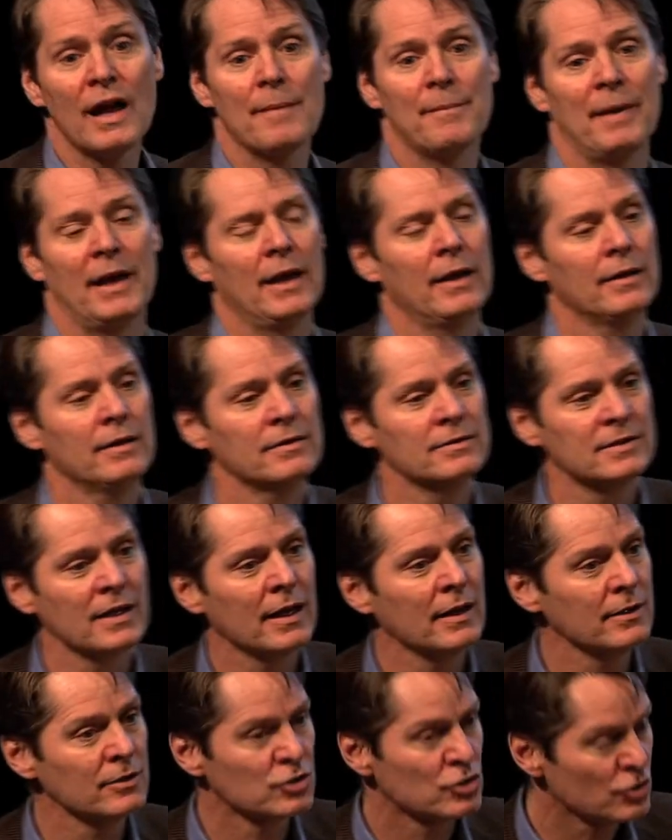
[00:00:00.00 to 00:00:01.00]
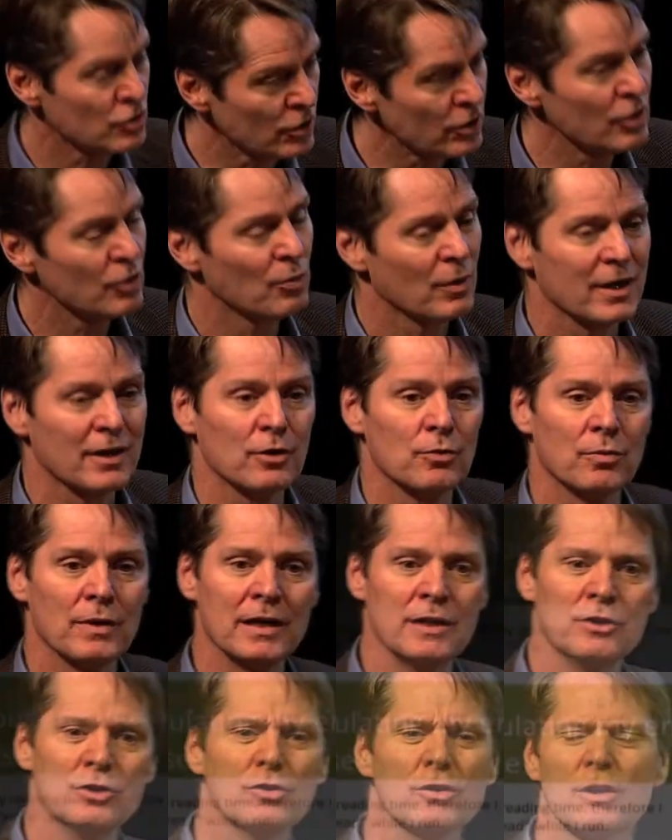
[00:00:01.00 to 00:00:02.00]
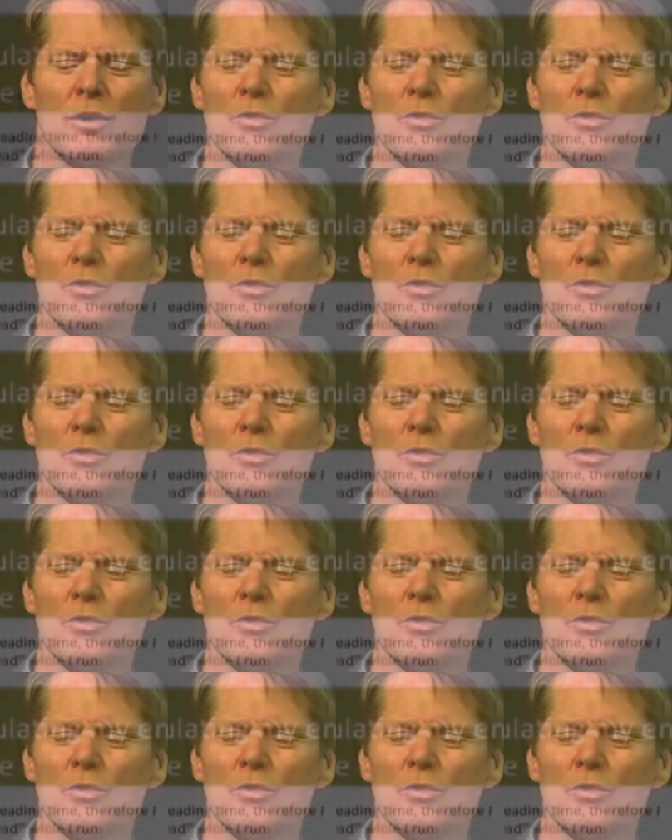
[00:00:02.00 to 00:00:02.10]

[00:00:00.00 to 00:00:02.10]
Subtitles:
I made is that, sure, you want to read, and you